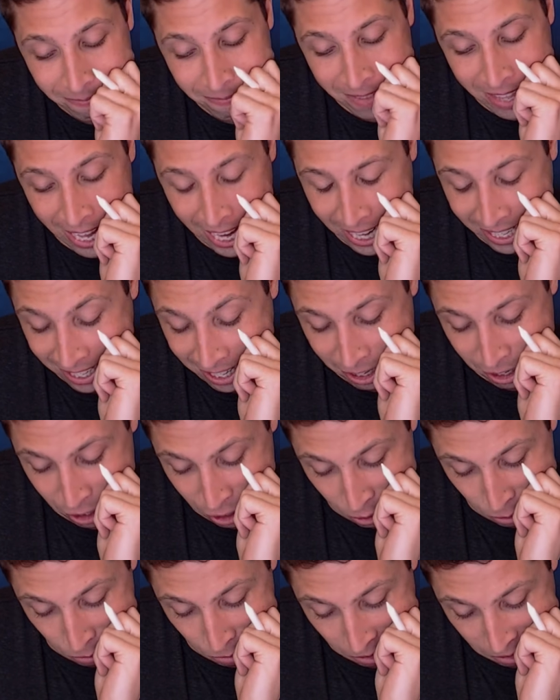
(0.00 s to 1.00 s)
that I didn't
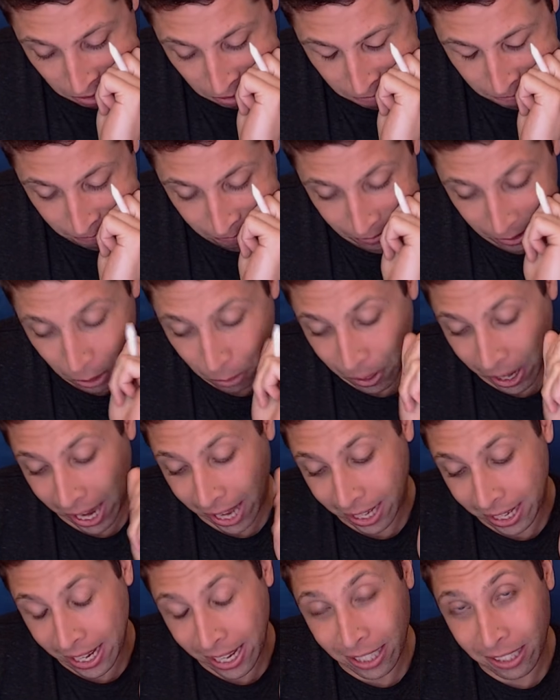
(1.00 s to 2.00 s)
use,
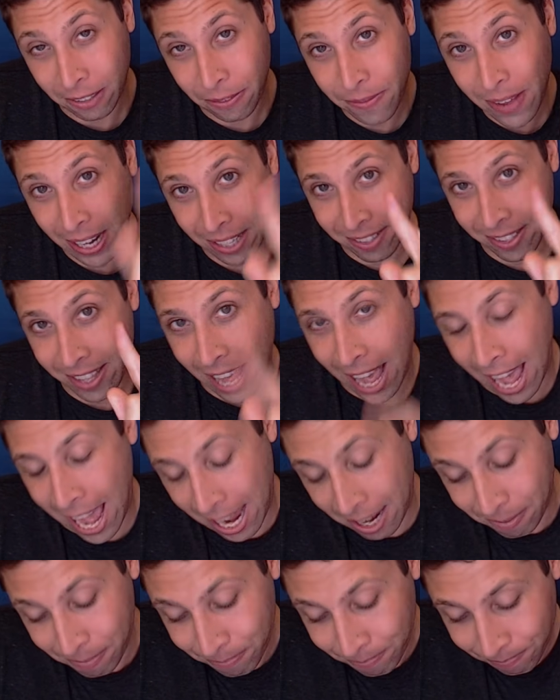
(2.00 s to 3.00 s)
okay? And it affects the a.